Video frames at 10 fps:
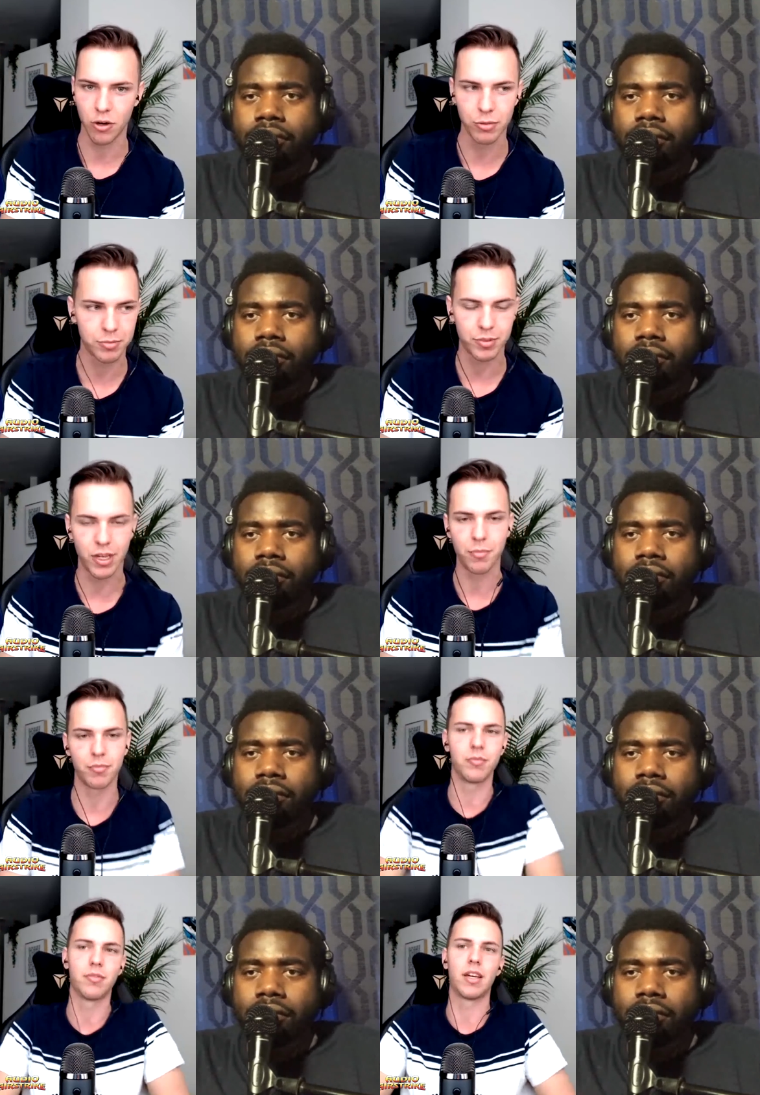Speaker 1: And it's like almost
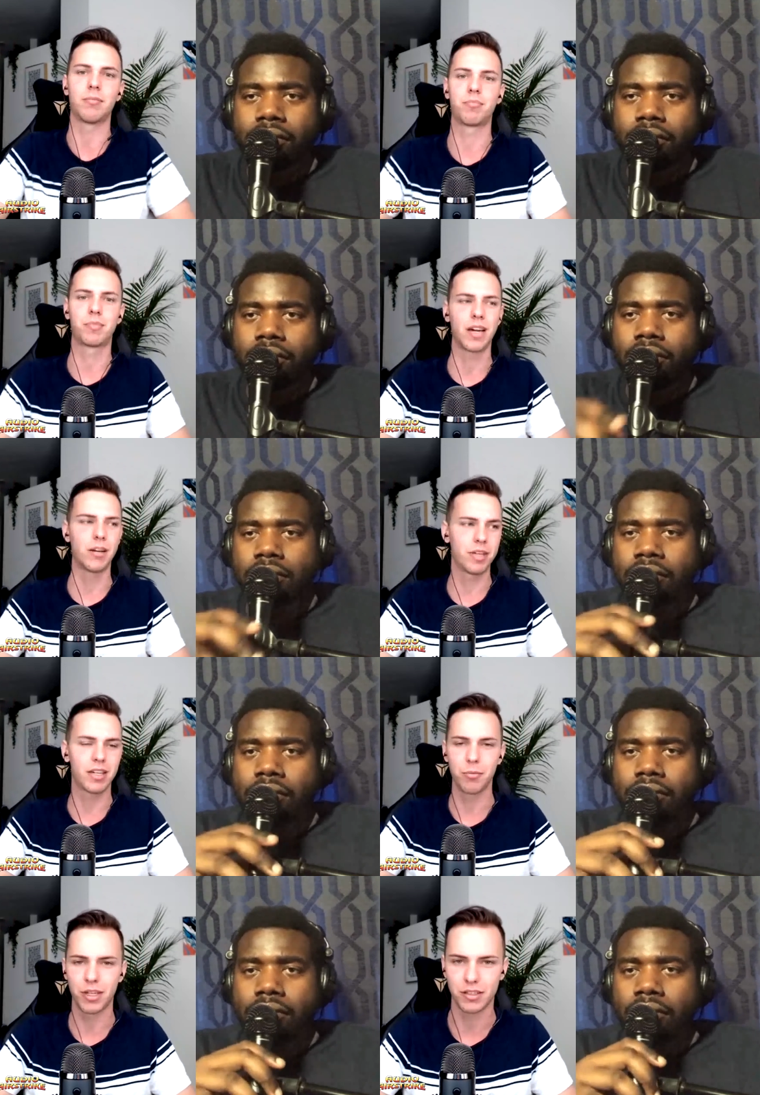come like kind of
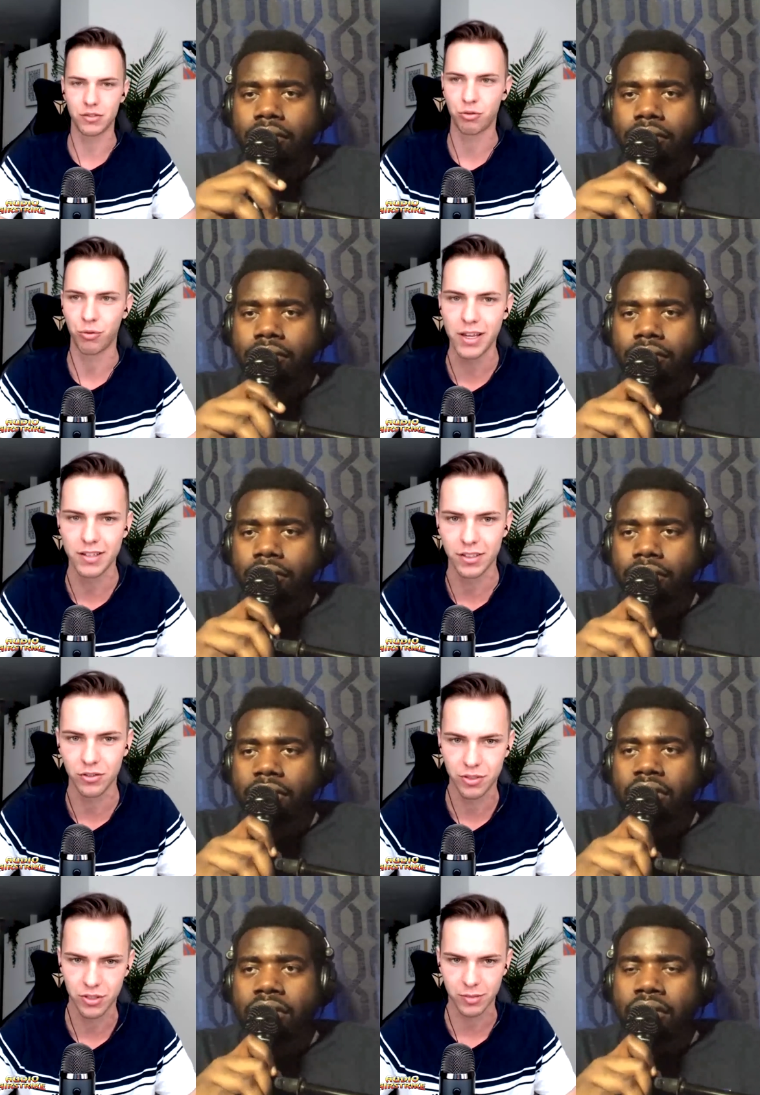become like a
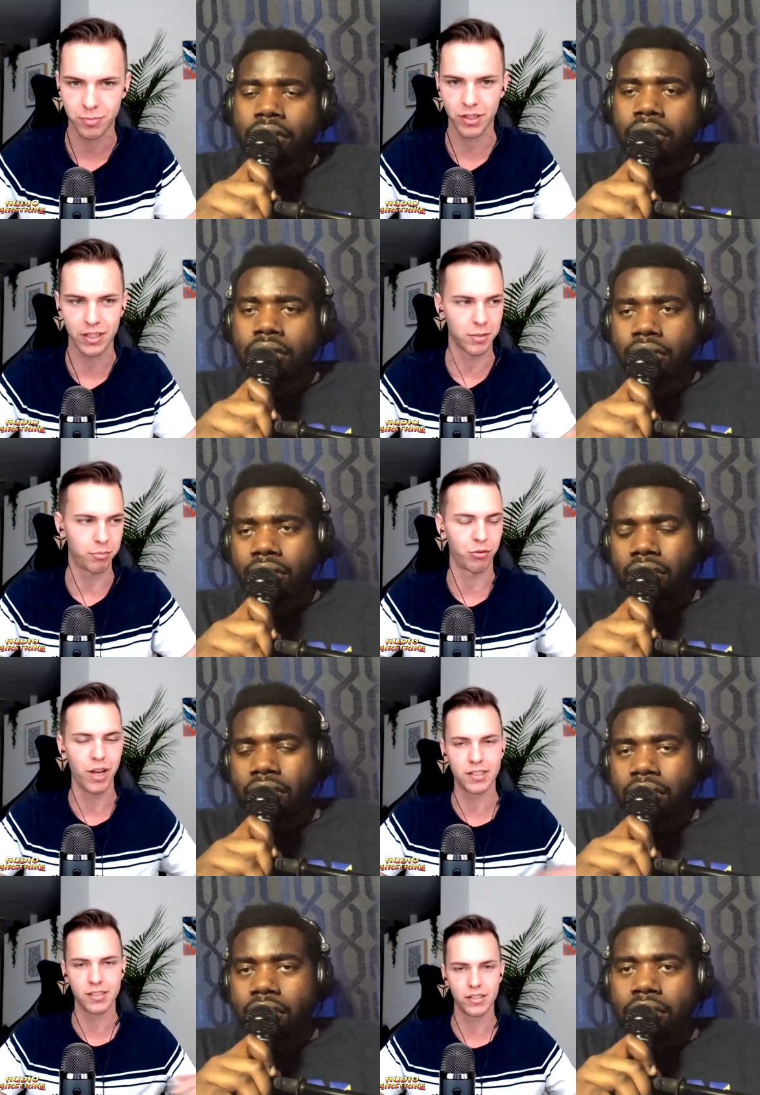trend to just be like
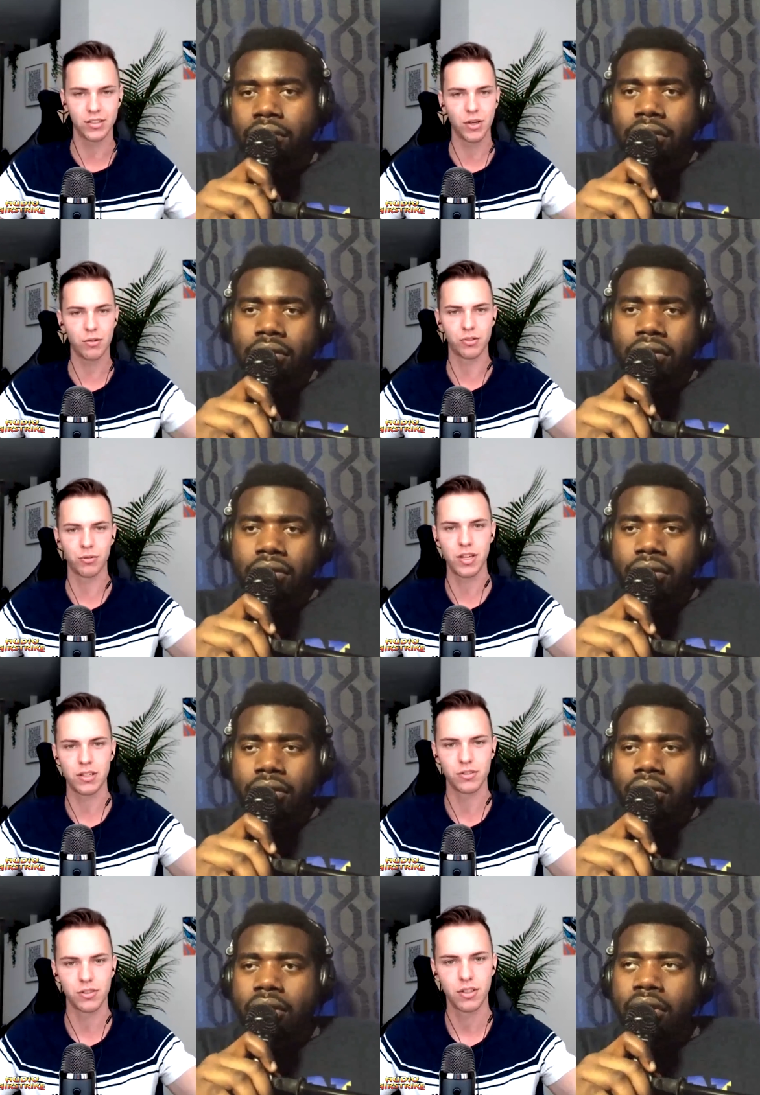depressed. It's so
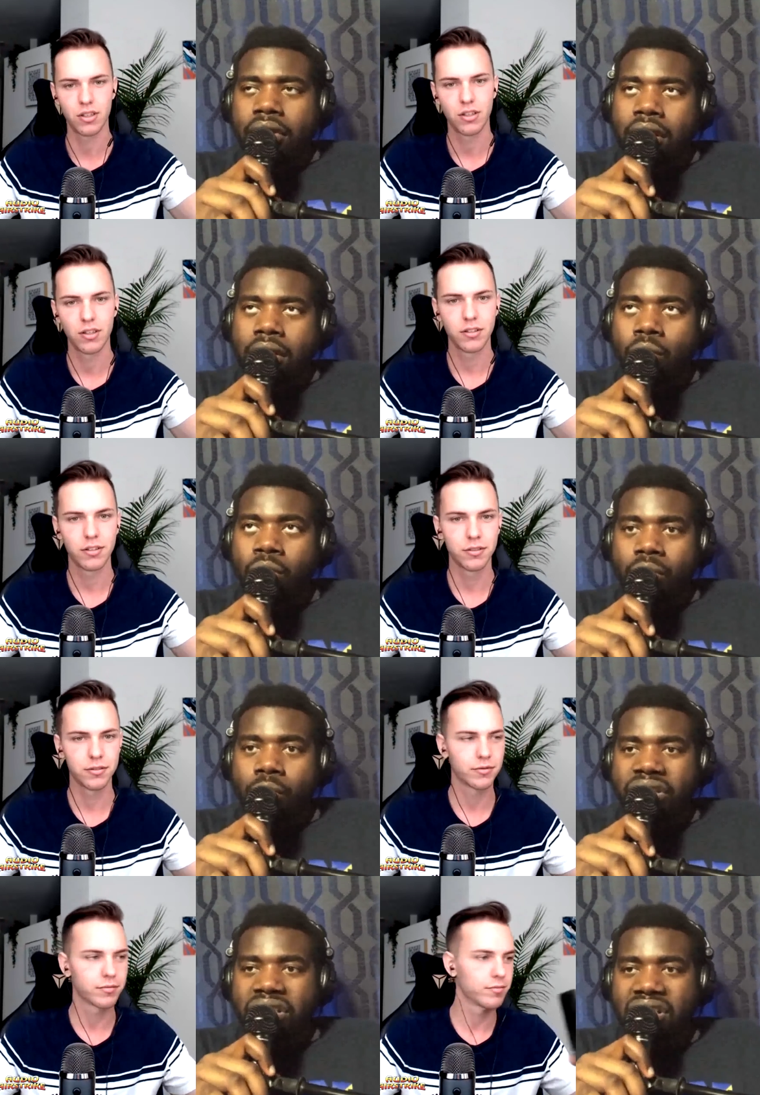strange.
Speaker 2: What
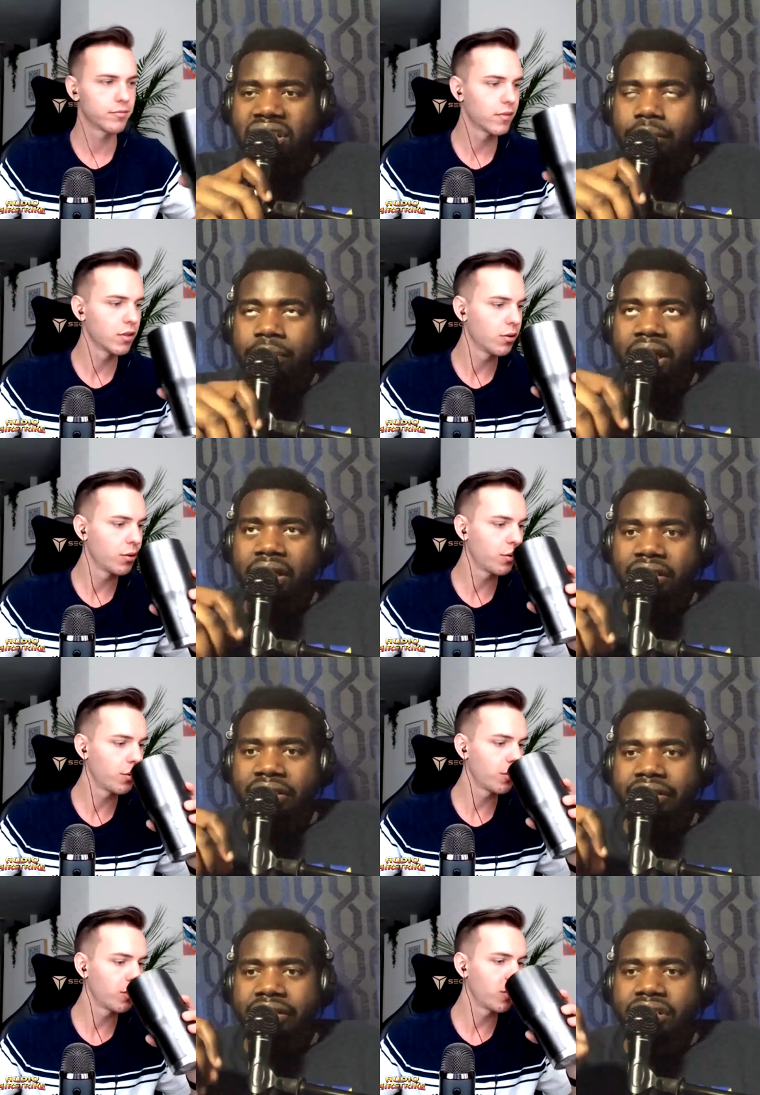what's sick about it
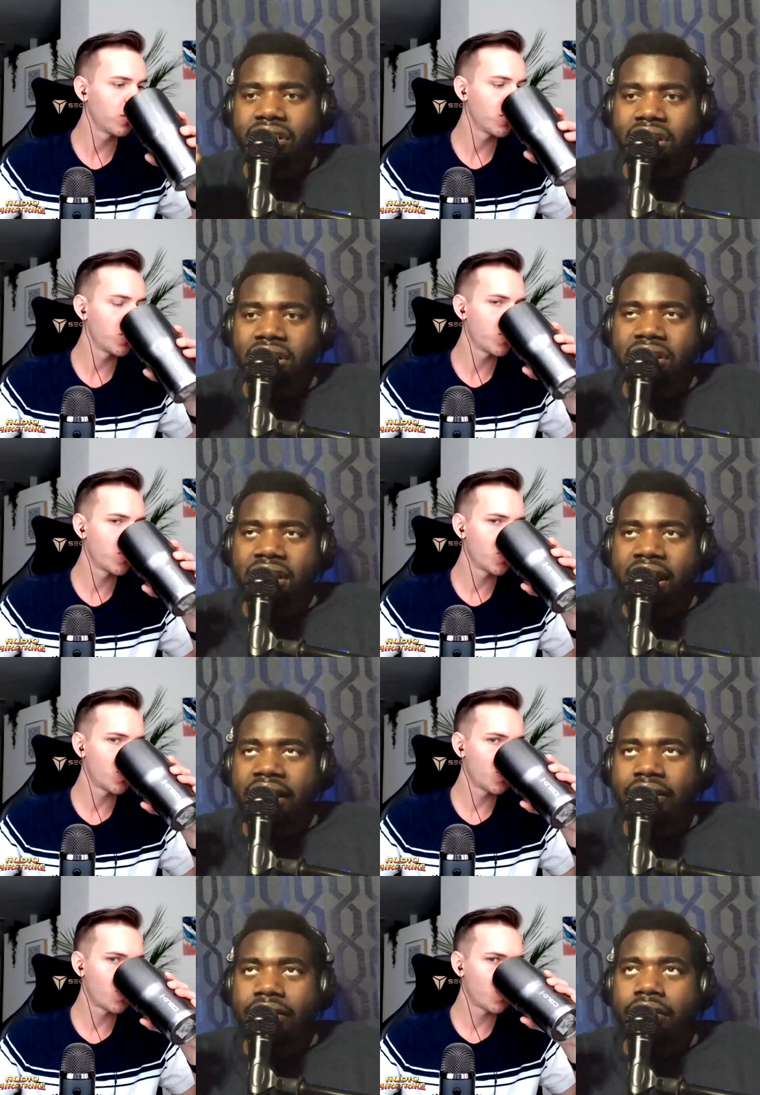is is
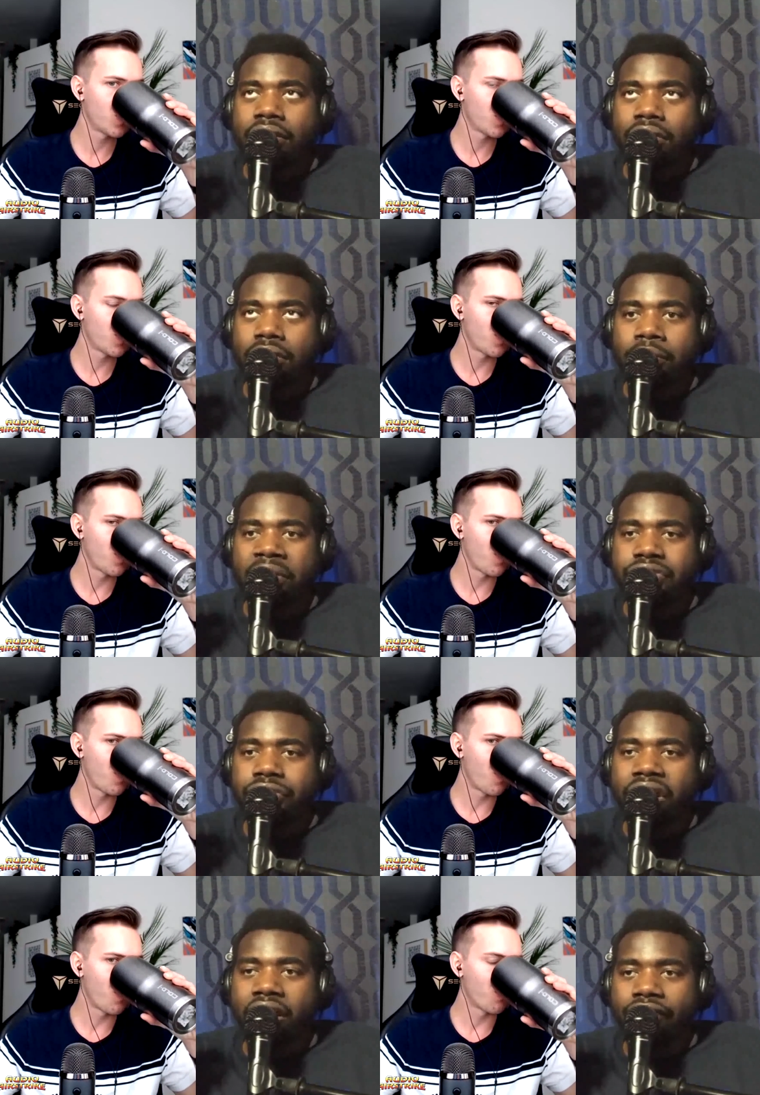that
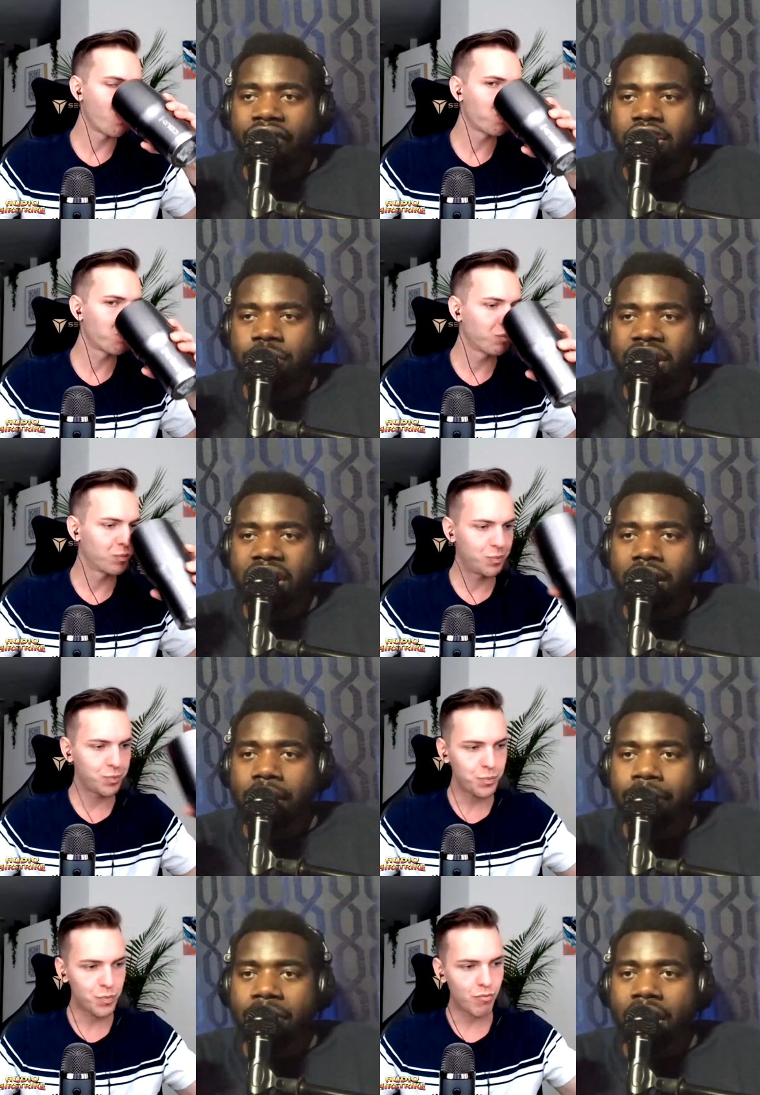mental health has
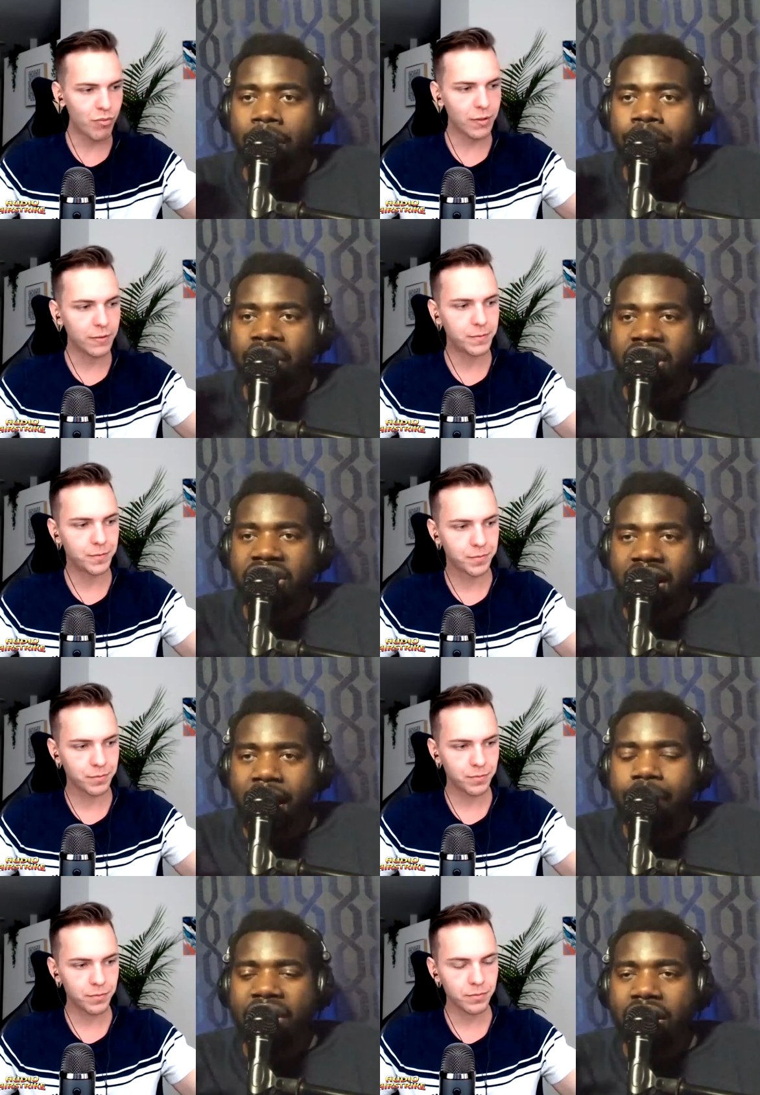become a big
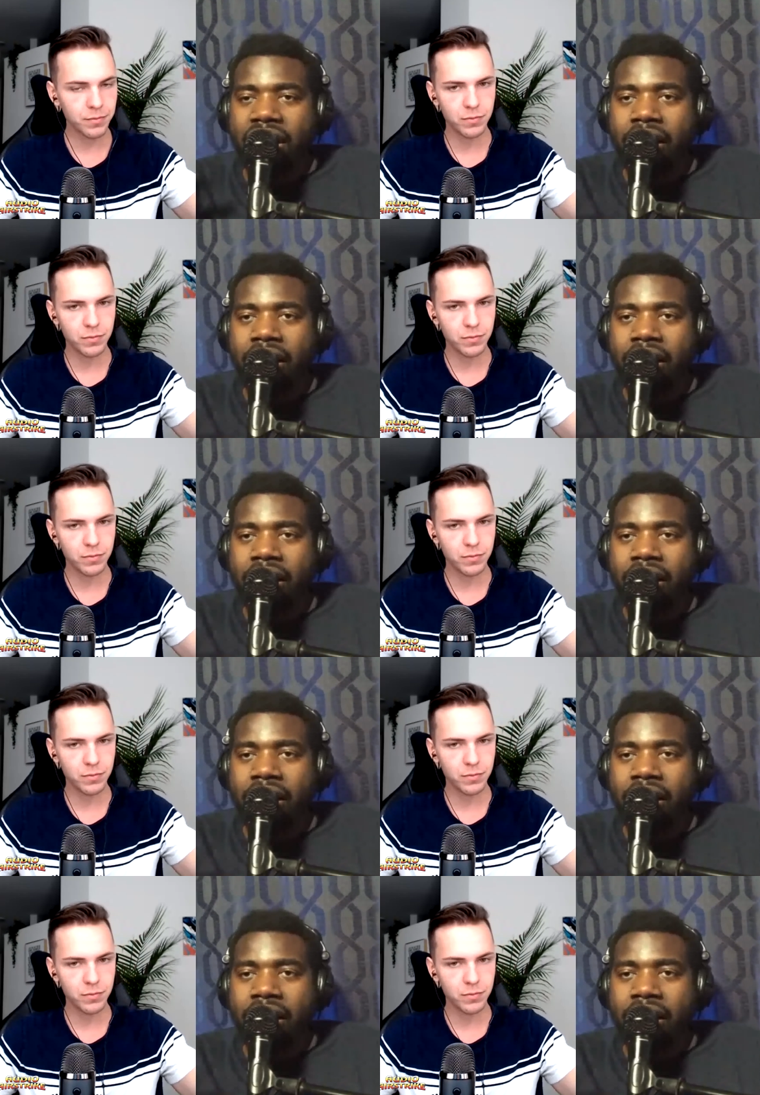topic